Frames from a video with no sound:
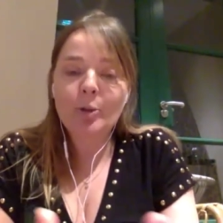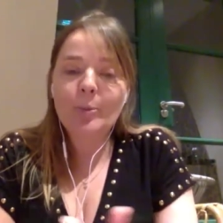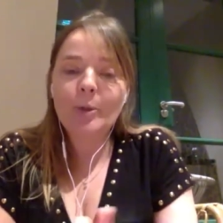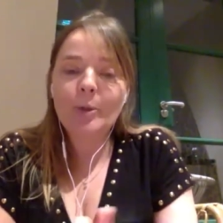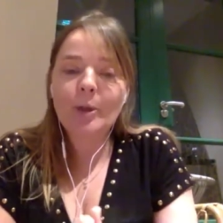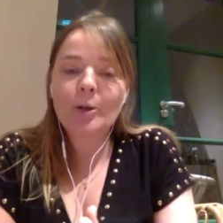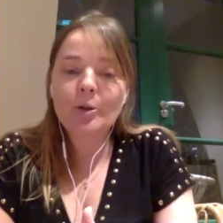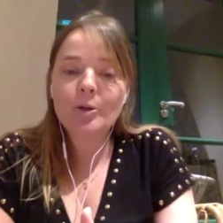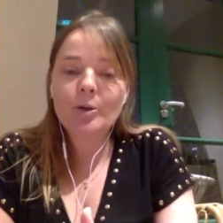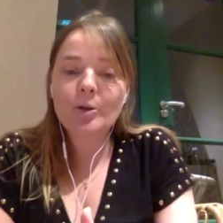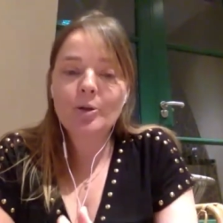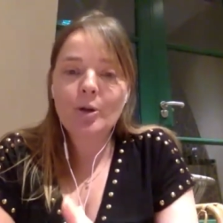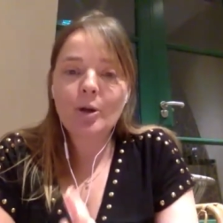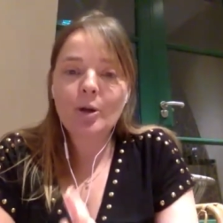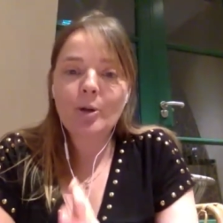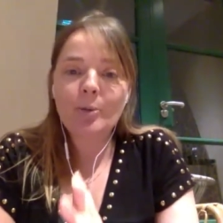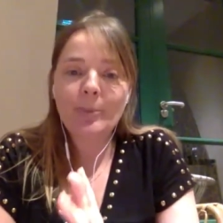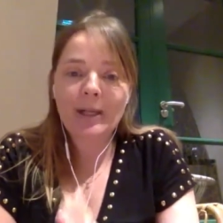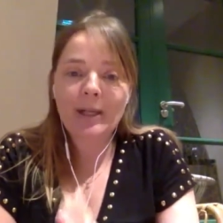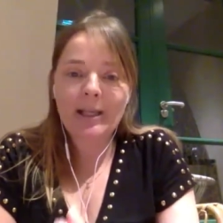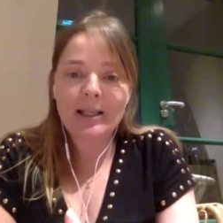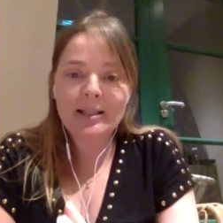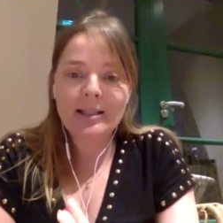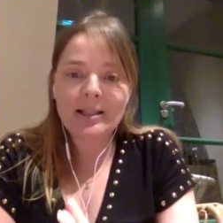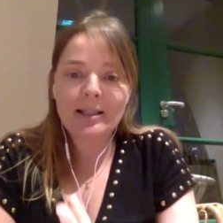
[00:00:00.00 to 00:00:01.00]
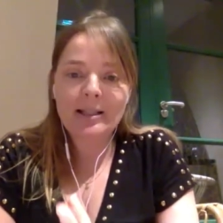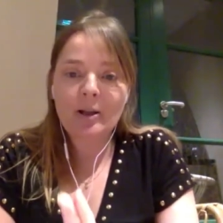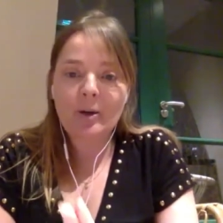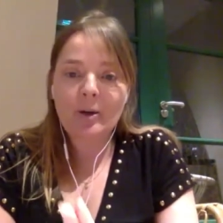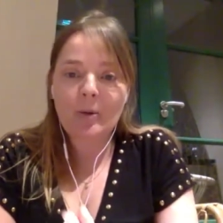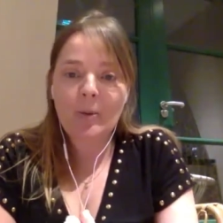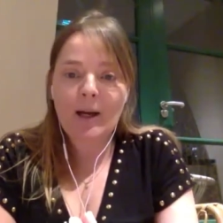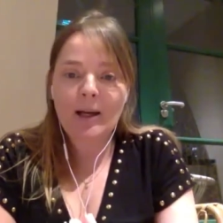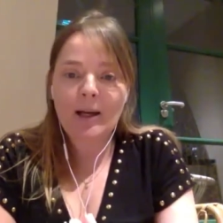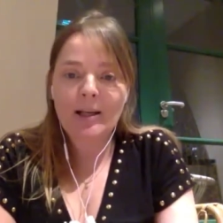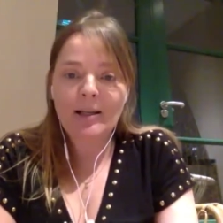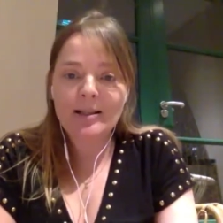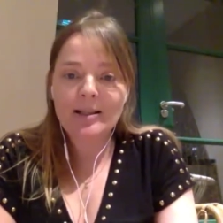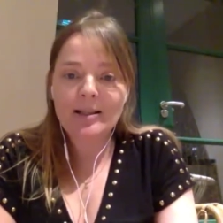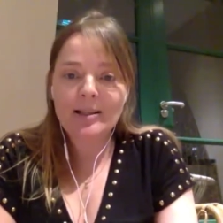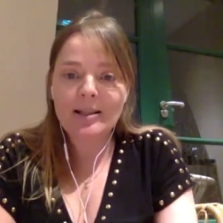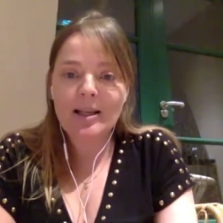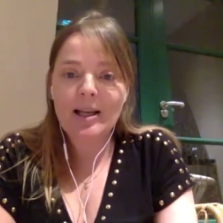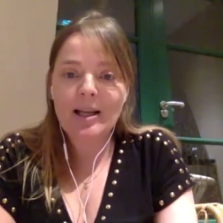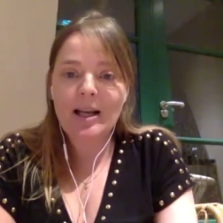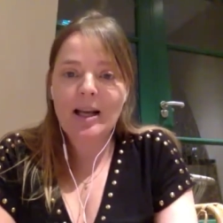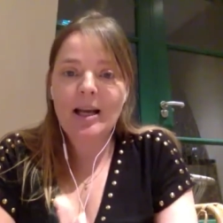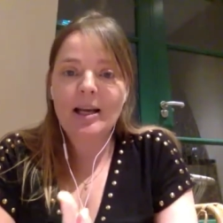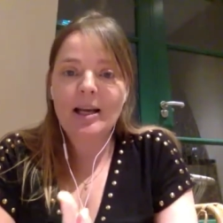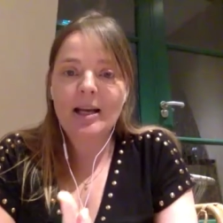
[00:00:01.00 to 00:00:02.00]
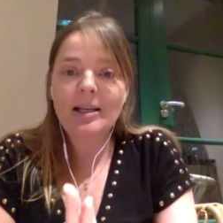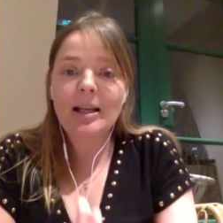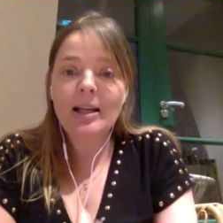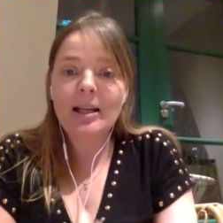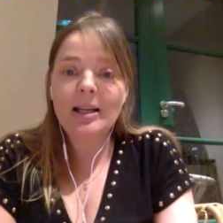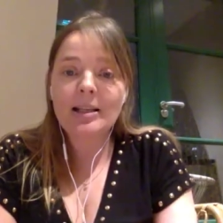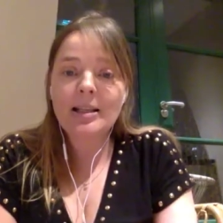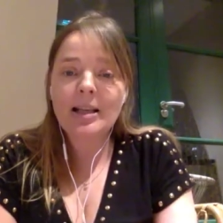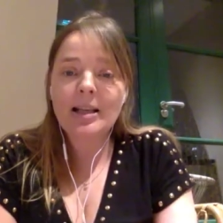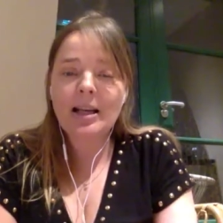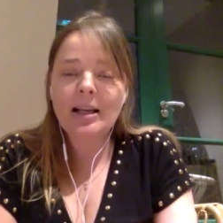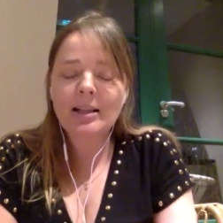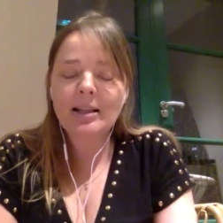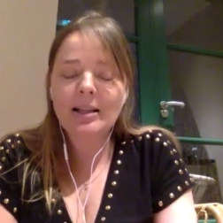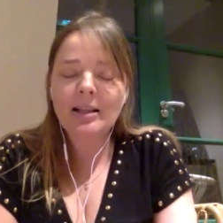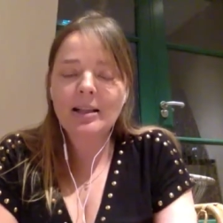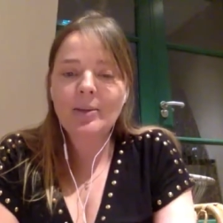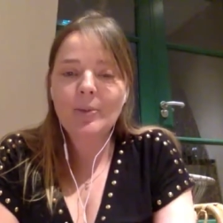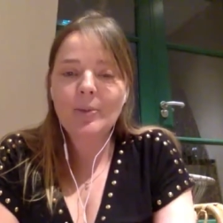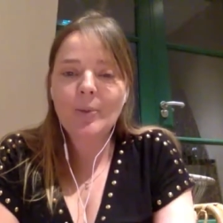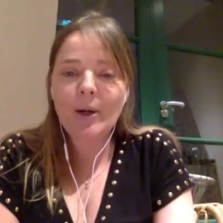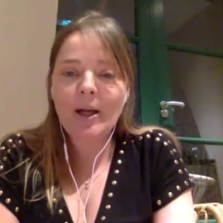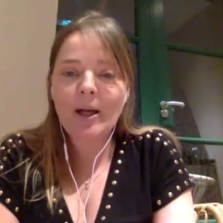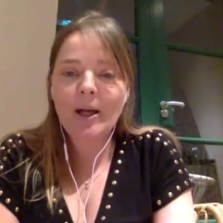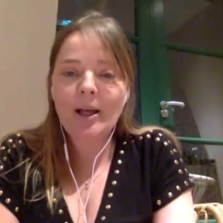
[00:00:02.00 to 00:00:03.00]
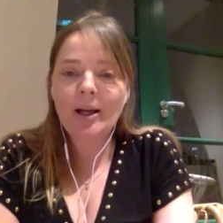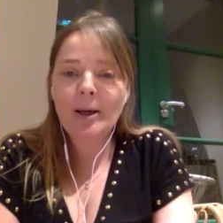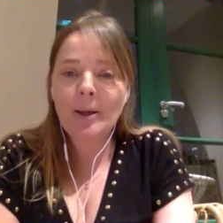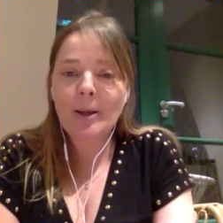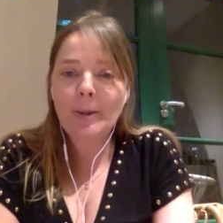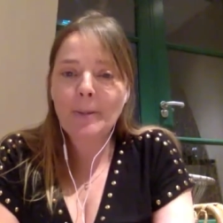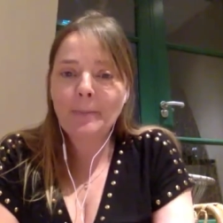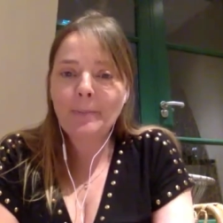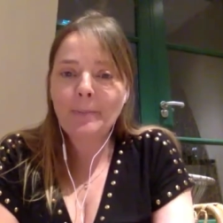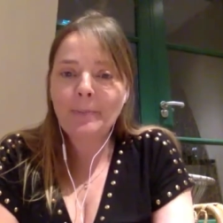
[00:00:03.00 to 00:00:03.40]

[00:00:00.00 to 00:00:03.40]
Because you're based in U.S. and exactly where?